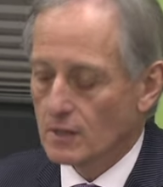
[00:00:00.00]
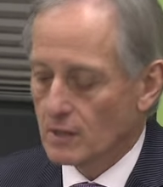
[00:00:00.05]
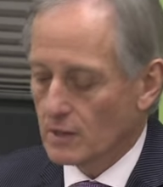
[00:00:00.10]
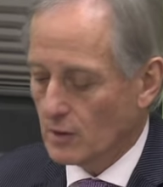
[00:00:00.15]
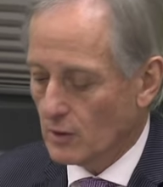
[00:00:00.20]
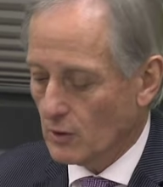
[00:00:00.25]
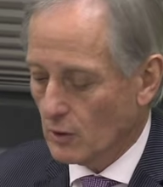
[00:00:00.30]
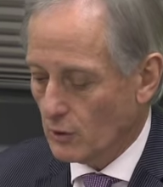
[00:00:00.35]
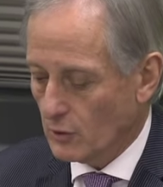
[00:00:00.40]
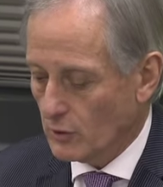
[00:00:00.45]

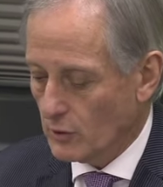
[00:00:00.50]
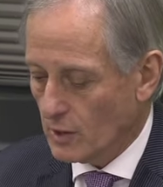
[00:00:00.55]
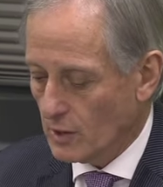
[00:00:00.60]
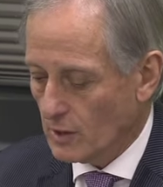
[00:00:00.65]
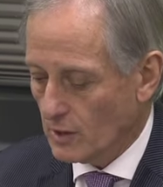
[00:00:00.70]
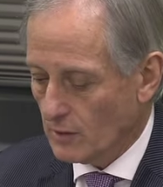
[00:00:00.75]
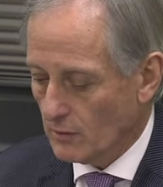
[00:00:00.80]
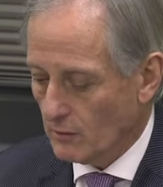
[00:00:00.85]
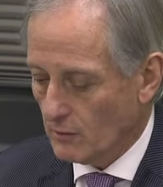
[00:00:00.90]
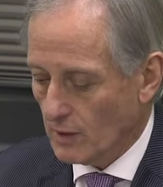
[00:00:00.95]

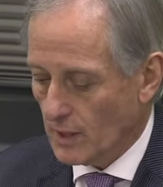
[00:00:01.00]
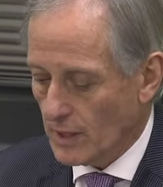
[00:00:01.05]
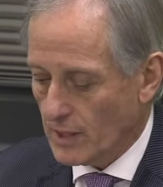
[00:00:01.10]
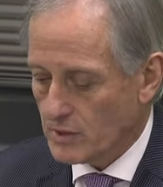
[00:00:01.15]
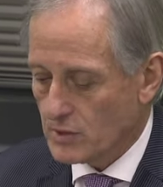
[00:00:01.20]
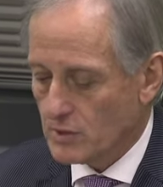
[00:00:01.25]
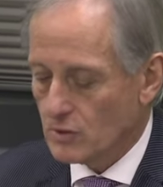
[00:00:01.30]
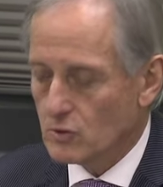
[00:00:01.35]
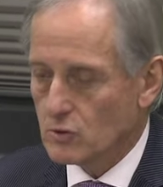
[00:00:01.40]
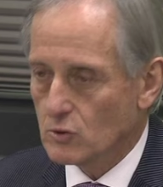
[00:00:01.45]
including in
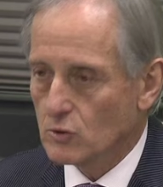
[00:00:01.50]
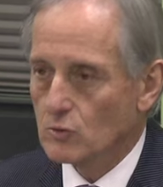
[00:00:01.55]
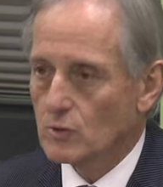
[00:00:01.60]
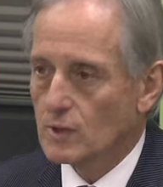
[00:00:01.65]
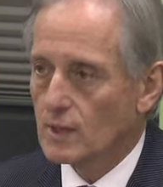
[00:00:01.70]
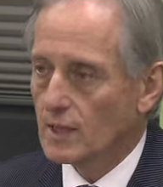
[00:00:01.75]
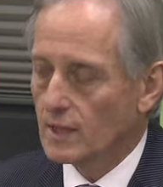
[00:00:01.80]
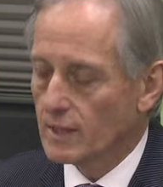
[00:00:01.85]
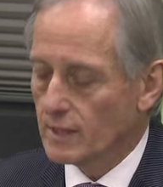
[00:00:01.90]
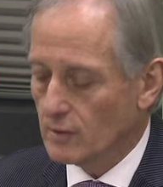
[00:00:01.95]
relation to
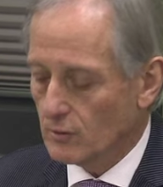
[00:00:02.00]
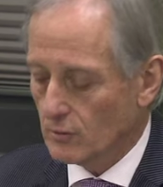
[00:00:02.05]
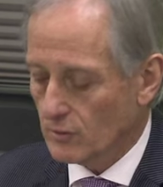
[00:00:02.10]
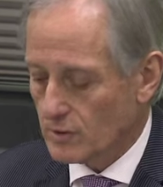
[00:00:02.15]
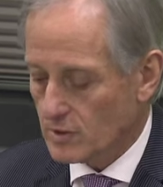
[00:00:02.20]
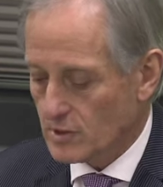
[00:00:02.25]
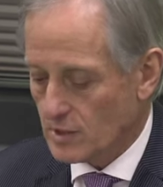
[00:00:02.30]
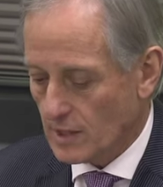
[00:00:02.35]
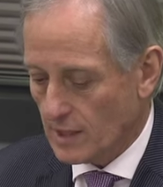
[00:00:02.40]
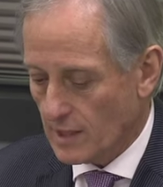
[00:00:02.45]
illegal
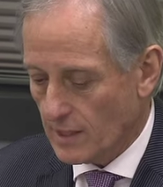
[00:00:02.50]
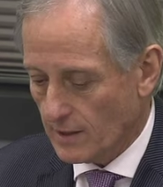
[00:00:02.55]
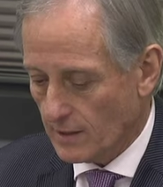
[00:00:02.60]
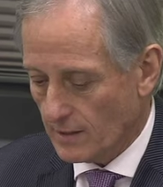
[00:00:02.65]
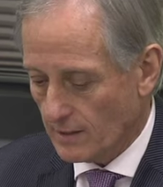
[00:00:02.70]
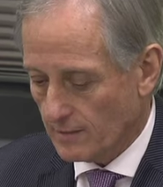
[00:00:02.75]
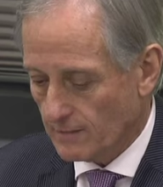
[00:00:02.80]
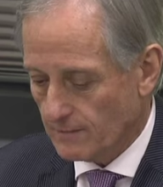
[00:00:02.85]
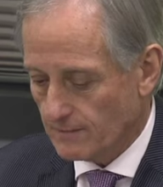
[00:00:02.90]
discarding.